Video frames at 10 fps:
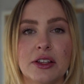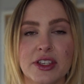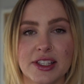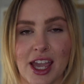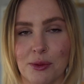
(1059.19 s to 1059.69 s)

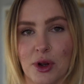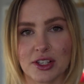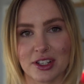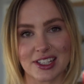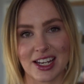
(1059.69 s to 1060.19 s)
This camera
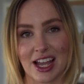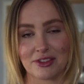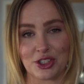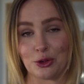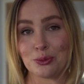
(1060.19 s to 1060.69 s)
also doesn't
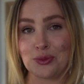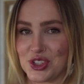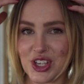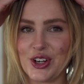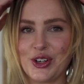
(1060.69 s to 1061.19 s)
have zoom,
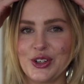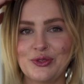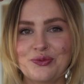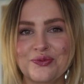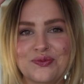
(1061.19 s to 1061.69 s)

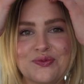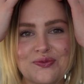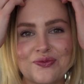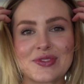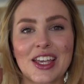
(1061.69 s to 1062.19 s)
so
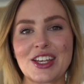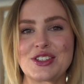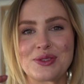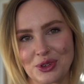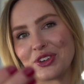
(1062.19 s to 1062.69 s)
I'll
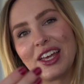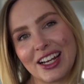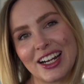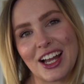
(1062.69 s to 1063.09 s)
just move it in and